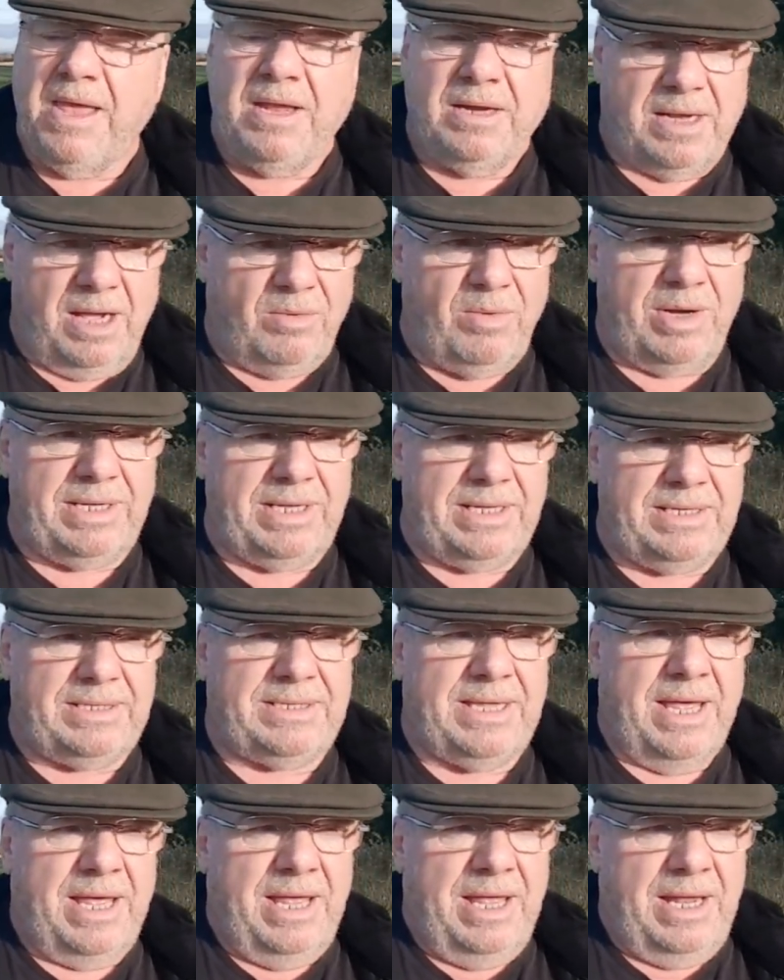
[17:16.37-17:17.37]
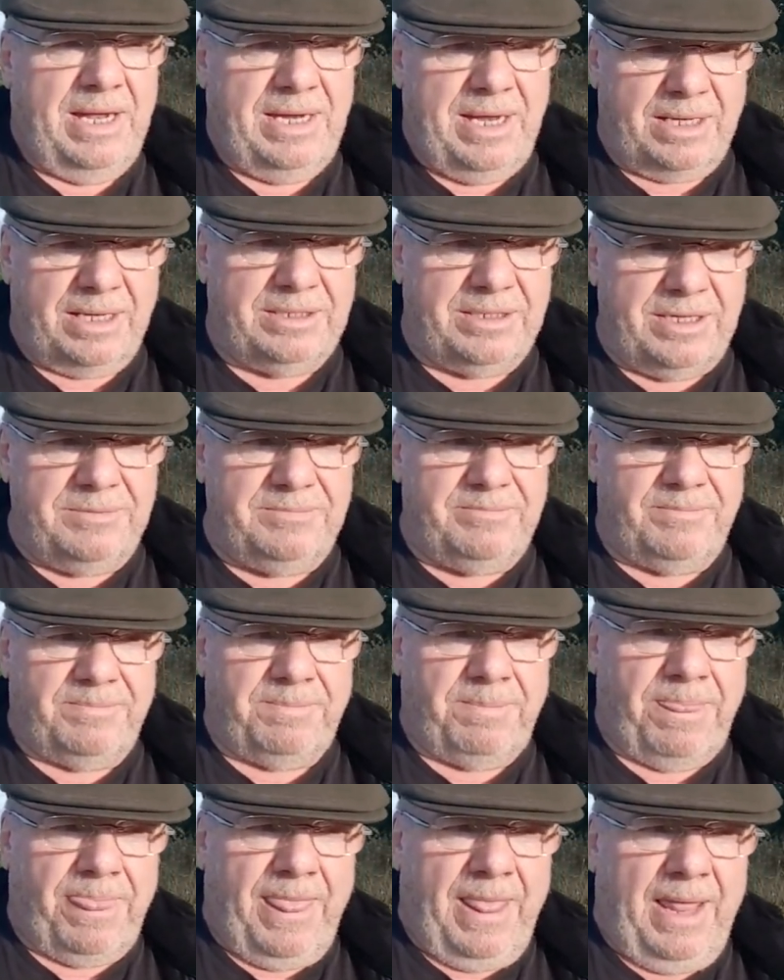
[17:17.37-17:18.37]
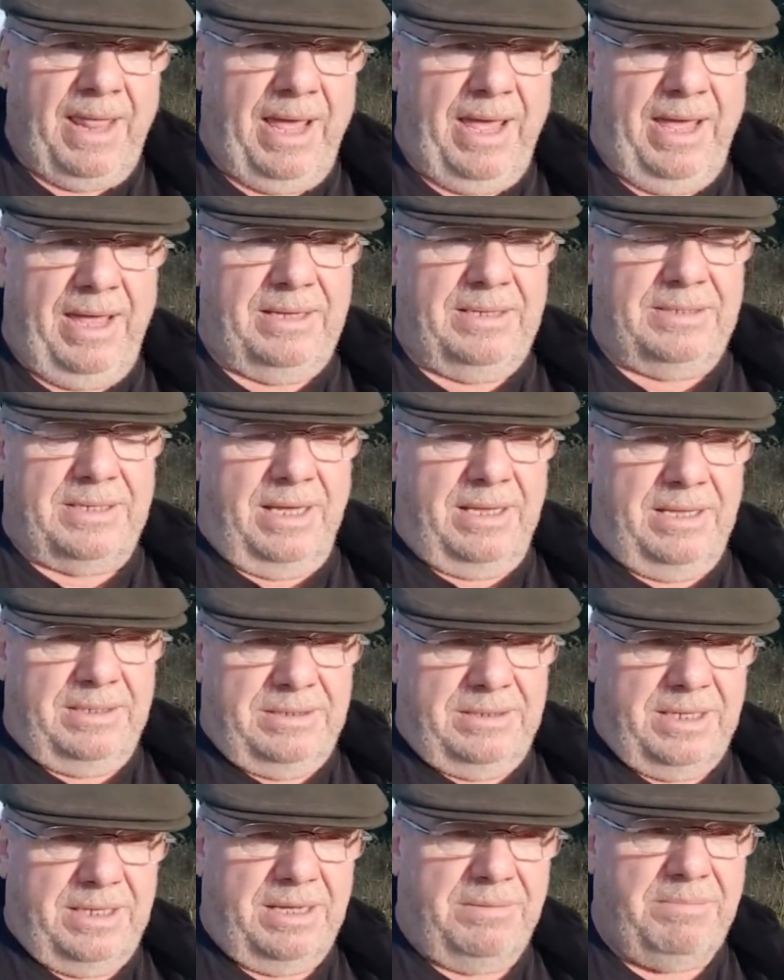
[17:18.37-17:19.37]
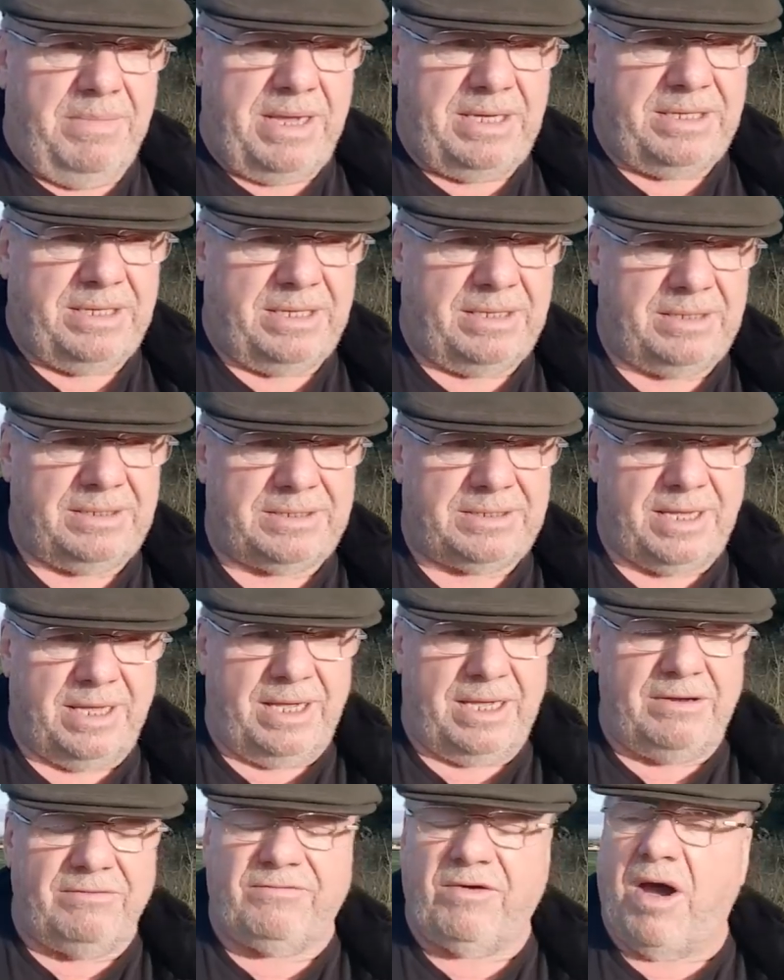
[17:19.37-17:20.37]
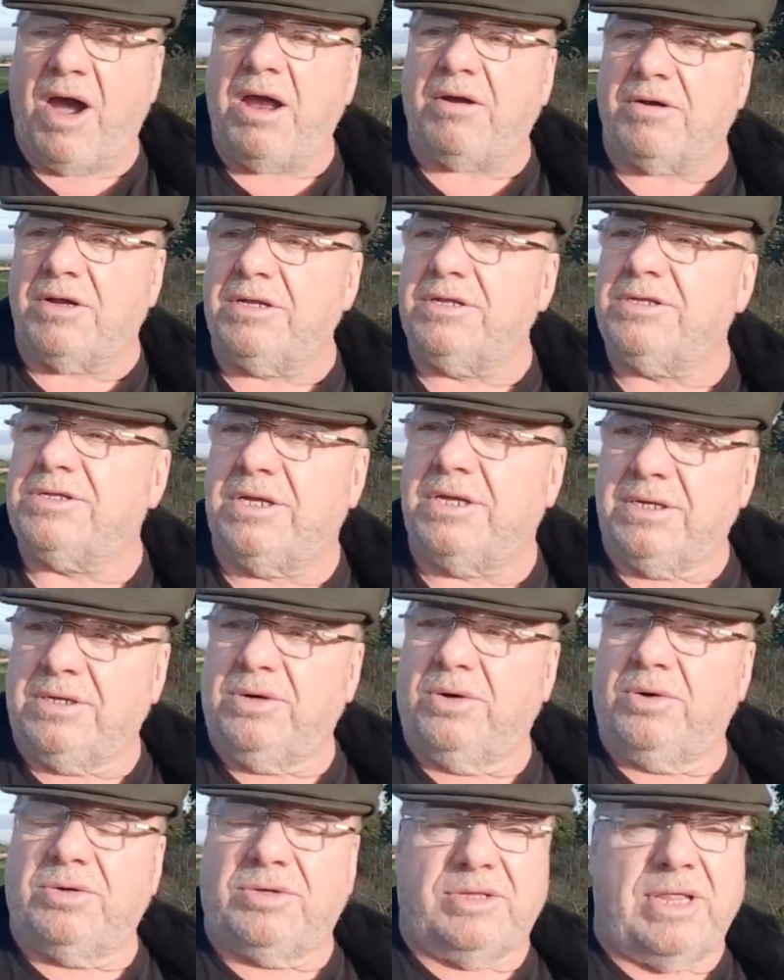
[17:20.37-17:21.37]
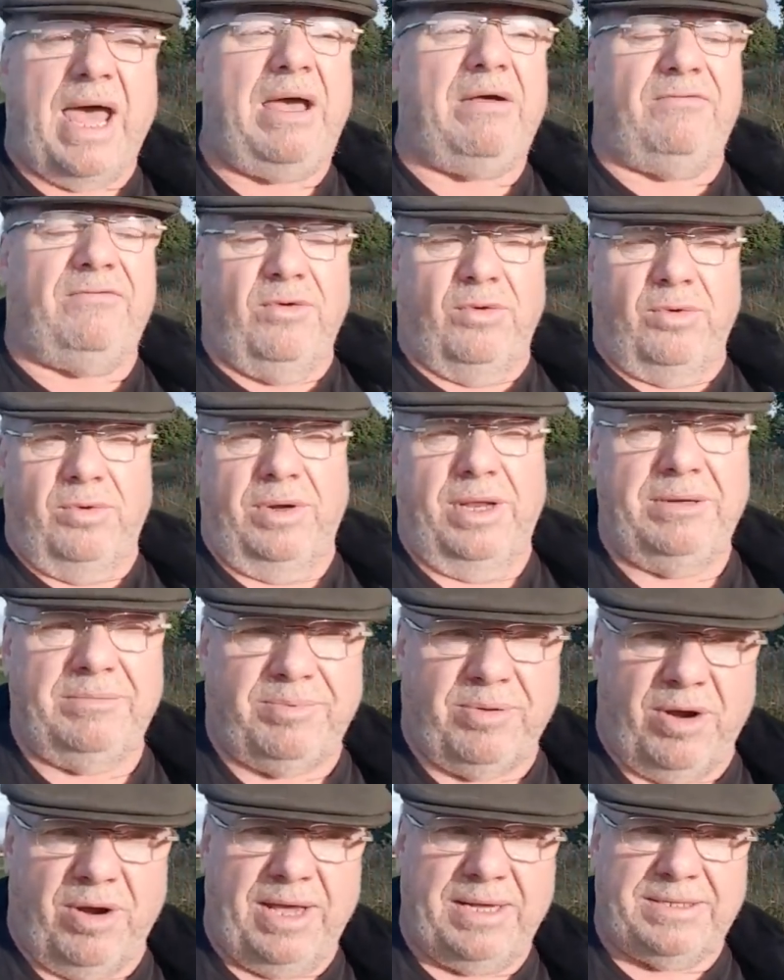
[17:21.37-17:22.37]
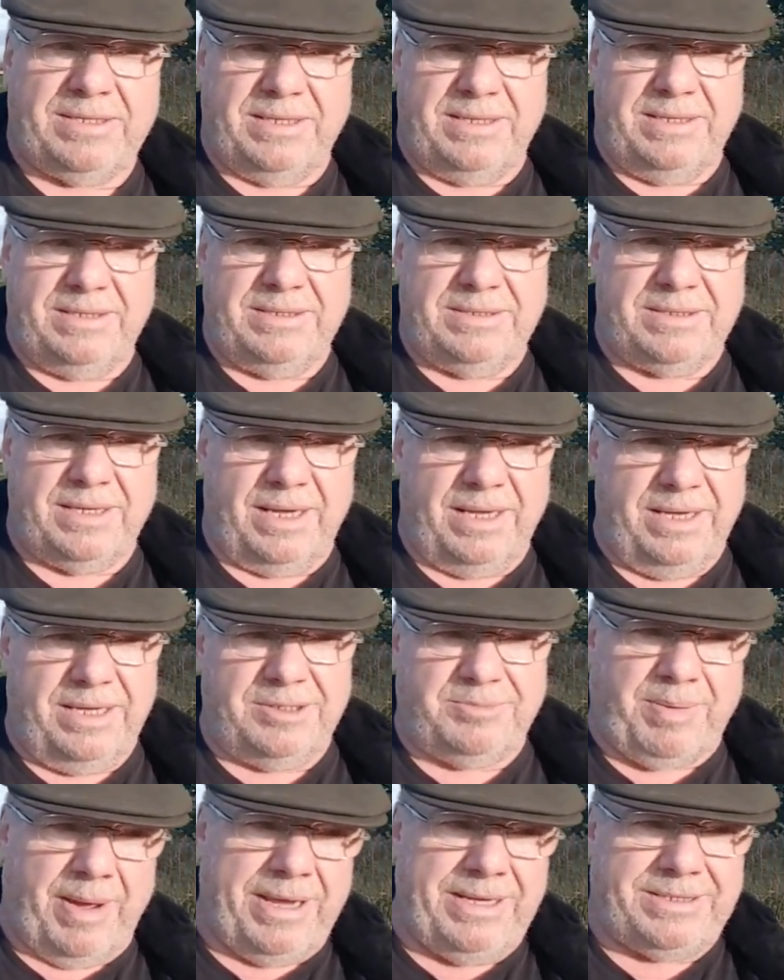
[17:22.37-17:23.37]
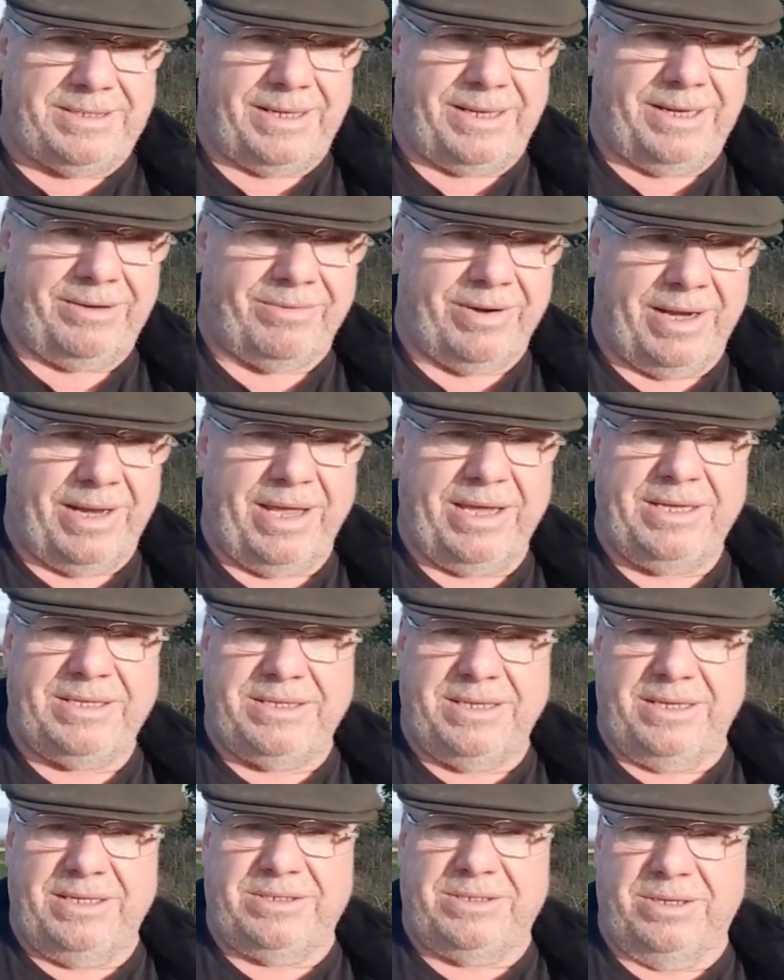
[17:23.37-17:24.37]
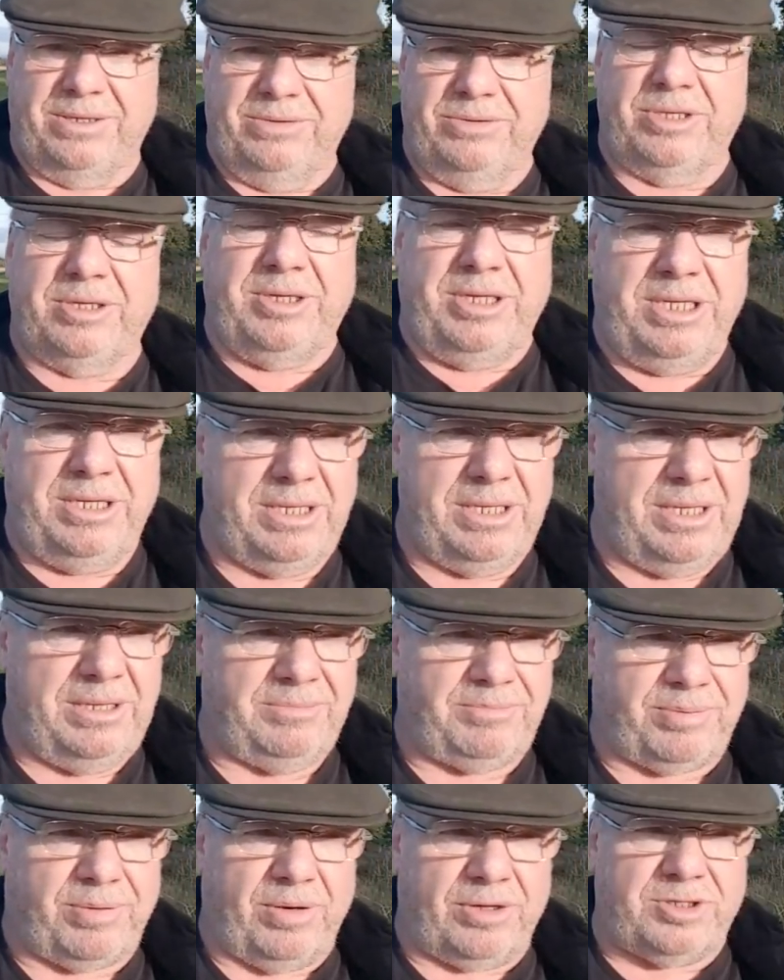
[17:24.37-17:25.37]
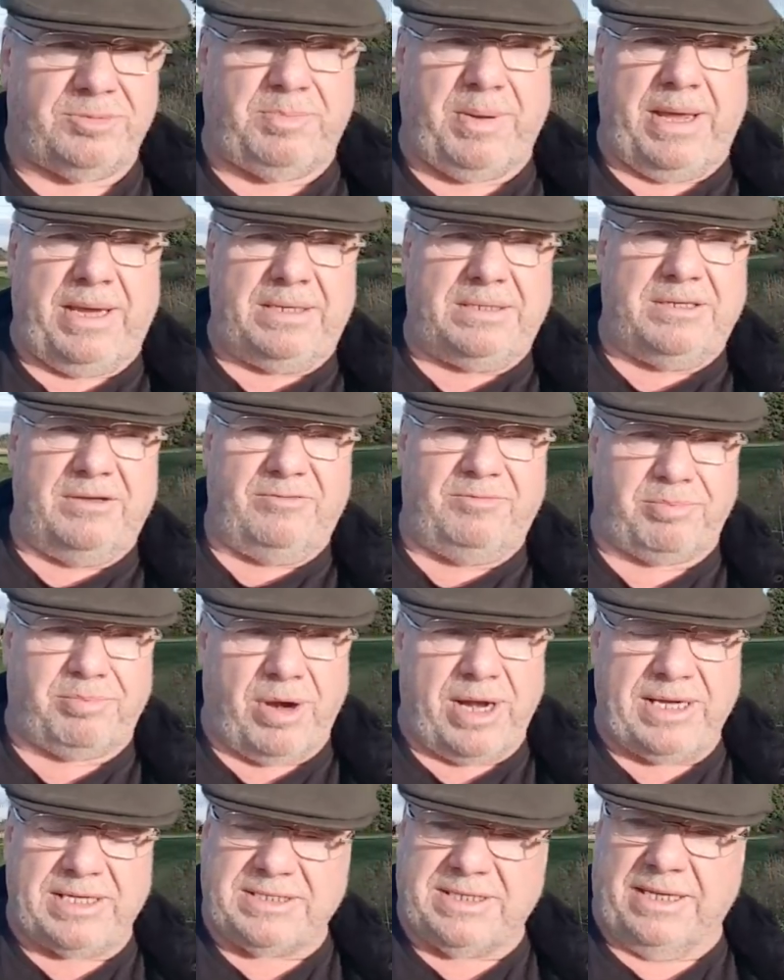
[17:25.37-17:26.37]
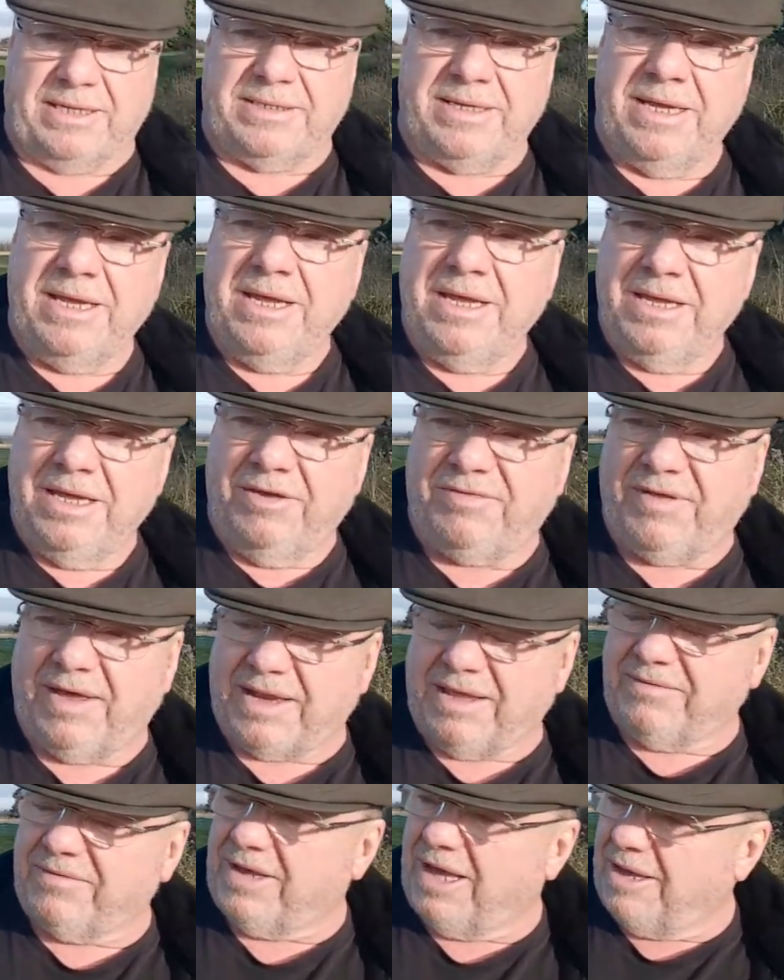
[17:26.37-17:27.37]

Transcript: Now, one is London and the immediate environs, and of course that fall in prices is basically related to the prospect of Brexit, if that ever